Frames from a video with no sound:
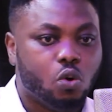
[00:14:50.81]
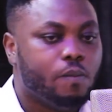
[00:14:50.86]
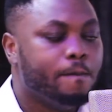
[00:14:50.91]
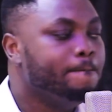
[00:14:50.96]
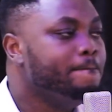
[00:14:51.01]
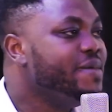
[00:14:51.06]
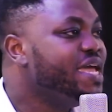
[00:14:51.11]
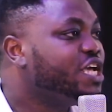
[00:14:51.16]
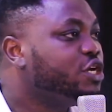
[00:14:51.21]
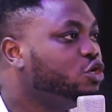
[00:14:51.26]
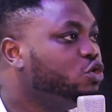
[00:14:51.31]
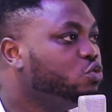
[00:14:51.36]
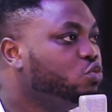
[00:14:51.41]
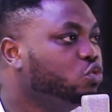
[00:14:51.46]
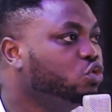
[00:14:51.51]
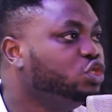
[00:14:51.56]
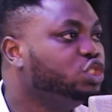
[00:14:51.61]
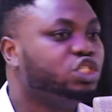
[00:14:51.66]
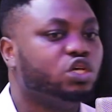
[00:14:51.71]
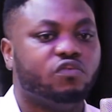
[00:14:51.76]
make
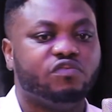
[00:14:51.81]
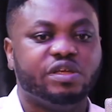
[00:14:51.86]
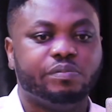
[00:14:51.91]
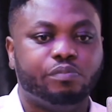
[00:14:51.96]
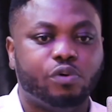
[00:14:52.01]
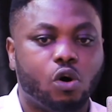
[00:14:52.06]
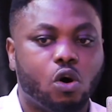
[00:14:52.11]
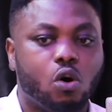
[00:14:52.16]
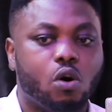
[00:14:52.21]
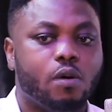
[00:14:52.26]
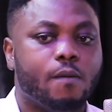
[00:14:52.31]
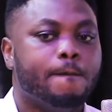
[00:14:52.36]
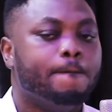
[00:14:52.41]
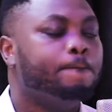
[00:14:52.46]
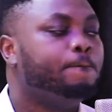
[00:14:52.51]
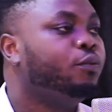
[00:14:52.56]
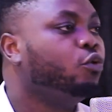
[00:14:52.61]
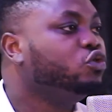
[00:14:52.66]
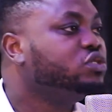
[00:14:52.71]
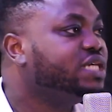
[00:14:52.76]
good use of the ball,
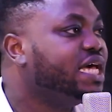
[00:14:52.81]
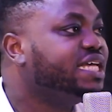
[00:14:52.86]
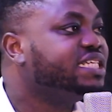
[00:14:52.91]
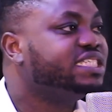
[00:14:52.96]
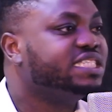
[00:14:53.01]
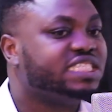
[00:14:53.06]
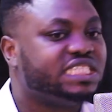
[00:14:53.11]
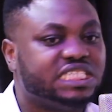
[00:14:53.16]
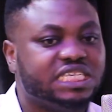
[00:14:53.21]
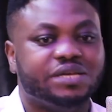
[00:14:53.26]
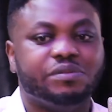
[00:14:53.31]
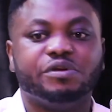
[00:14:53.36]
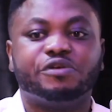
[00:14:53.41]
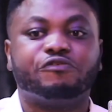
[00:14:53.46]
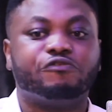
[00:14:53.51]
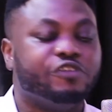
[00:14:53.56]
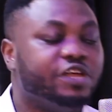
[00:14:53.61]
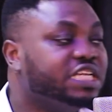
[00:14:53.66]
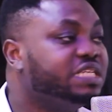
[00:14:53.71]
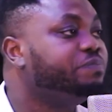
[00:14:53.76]
possess the team,
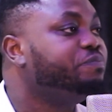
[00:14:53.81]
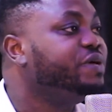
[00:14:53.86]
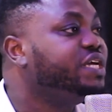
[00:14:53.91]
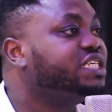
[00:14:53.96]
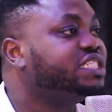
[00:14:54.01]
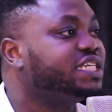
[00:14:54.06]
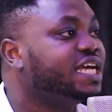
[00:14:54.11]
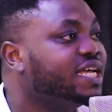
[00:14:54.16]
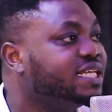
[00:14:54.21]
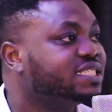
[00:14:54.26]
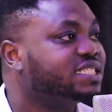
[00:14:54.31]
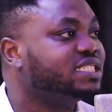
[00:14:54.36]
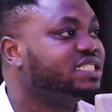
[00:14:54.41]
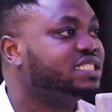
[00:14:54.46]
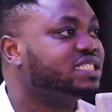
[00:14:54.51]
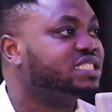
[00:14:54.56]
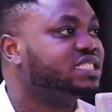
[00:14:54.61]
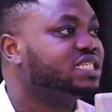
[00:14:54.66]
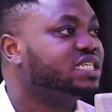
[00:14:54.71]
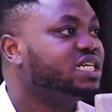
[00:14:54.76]
create big
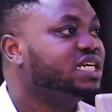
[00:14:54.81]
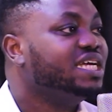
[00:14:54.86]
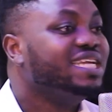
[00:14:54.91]
chances.